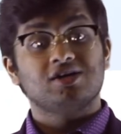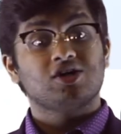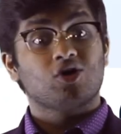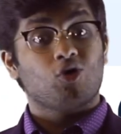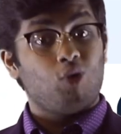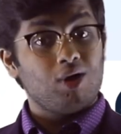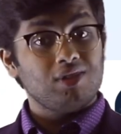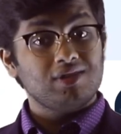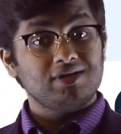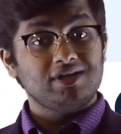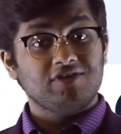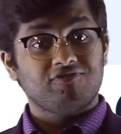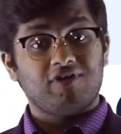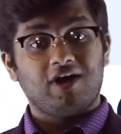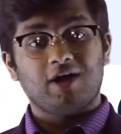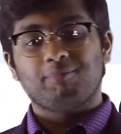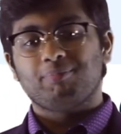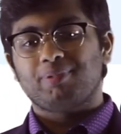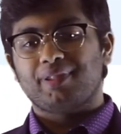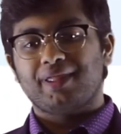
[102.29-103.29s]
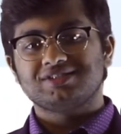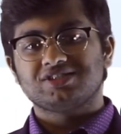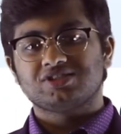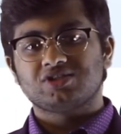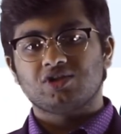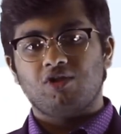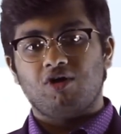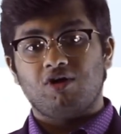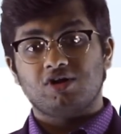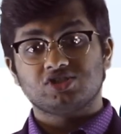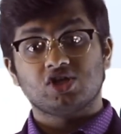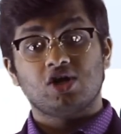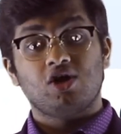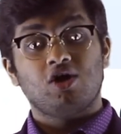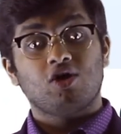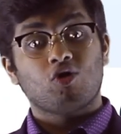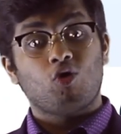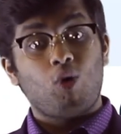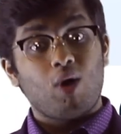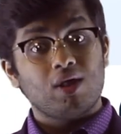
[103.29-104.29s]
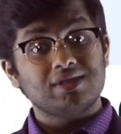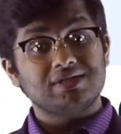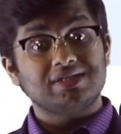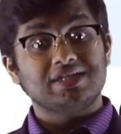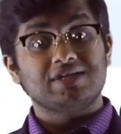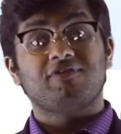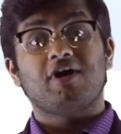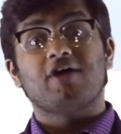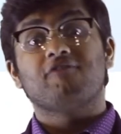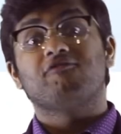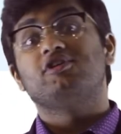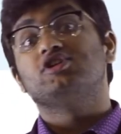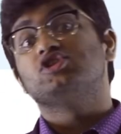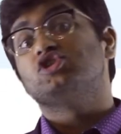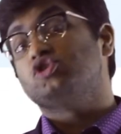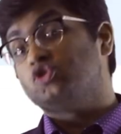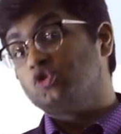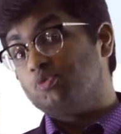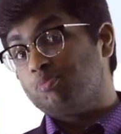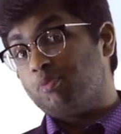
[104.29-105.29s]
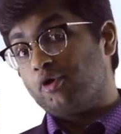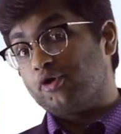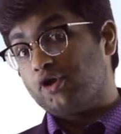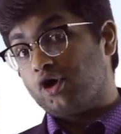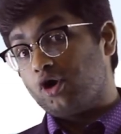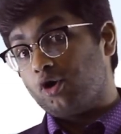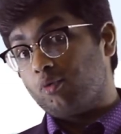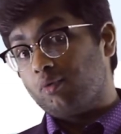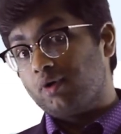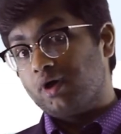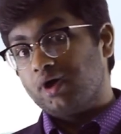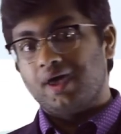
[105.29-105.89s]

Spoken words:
KoalaDefi plans to launch KoalaDefi version 2.0,